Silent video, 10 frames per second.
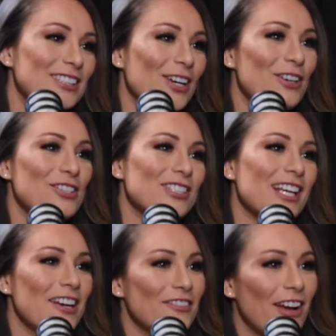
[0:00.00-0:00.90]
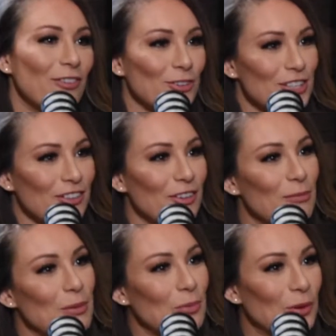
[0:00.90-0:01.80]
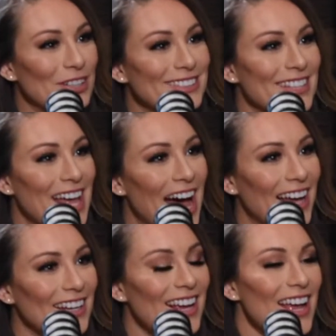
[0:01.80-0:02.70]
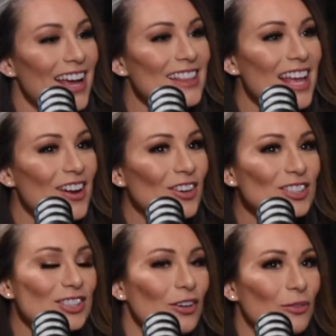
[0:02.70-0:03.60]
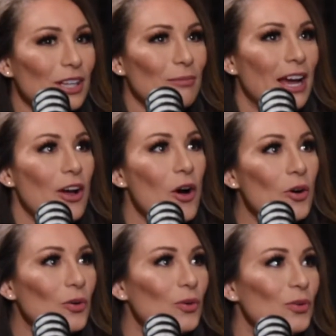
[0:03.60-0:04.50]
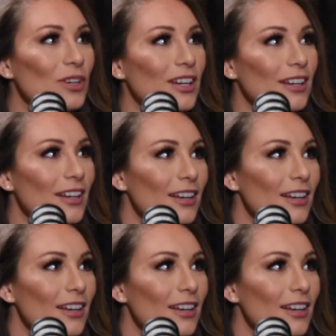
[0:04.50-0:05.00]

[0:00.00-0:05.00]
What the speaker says: So it's just kind of divulging a little bit more into that, and then also with my own,